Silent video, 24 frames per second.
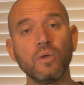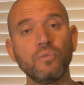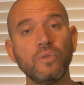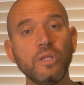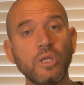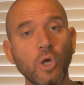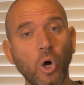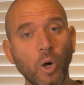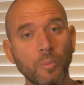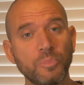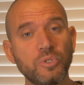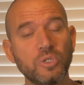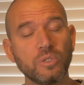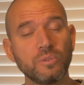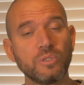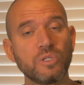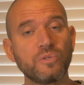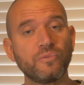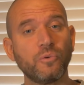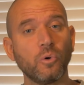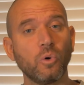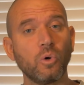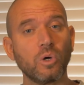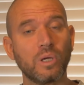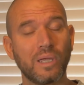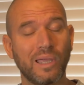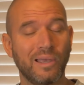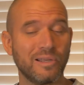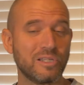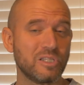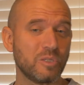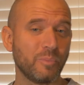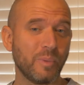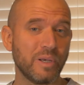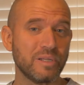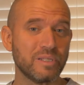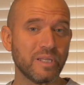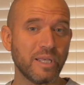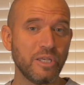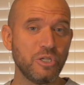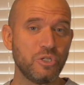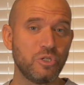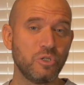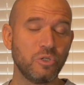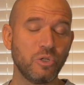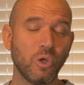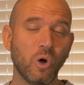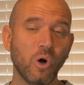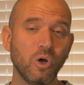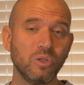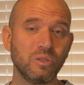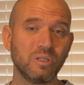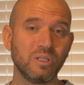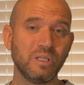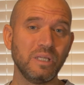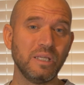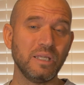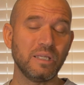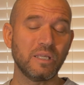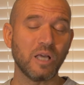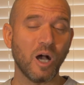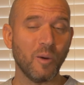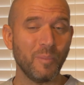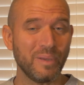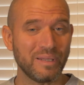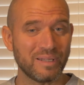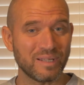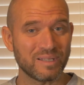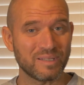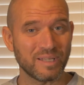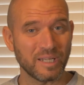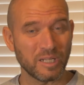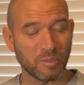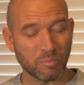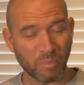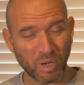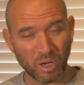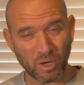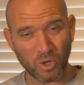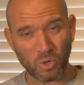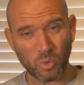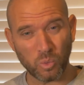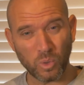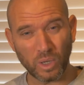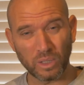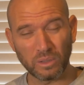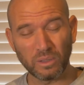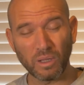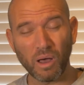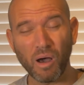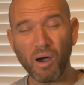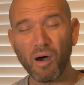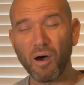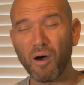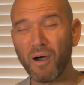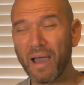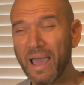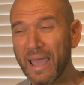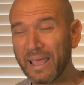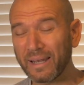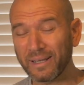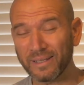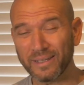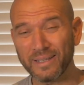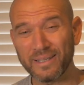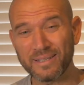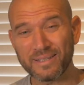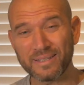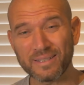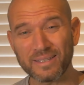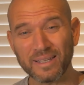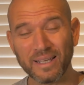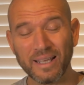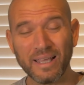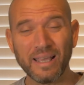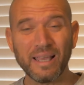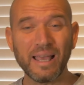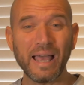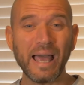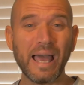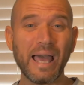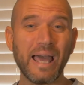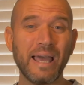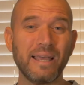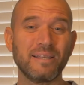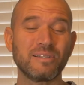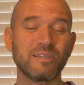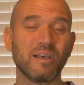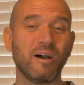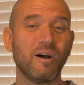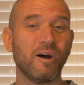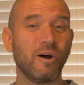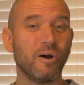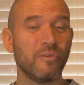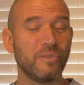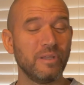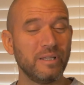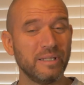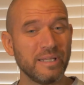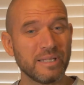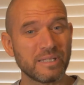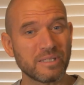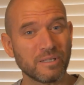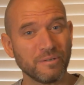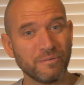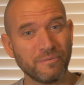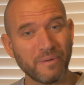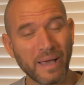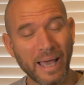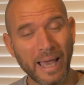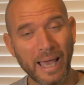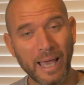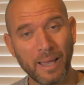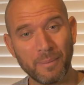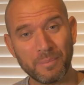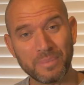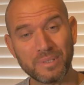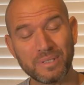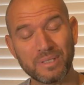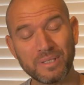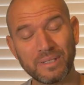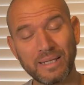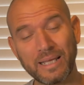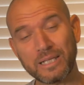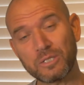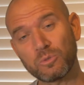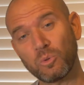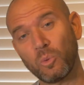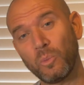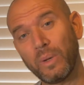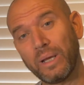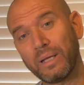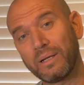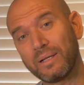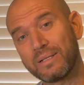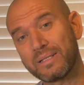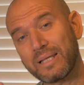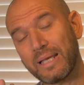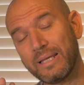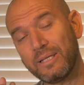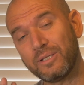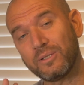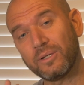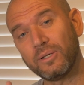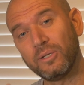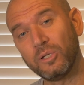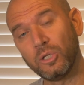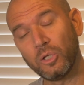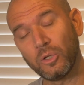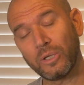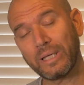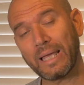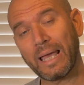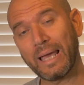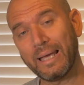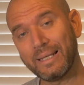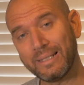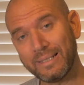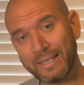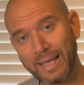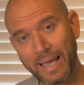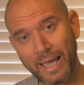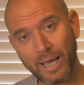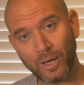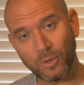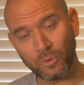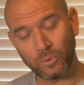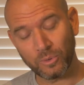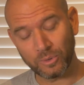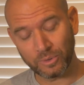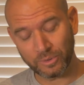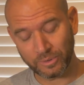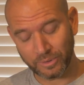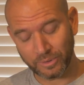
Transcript: The options for customization on the Garmin Descent Mk1 are endless, as are the list of apps, and that's what we're going to take a look at now.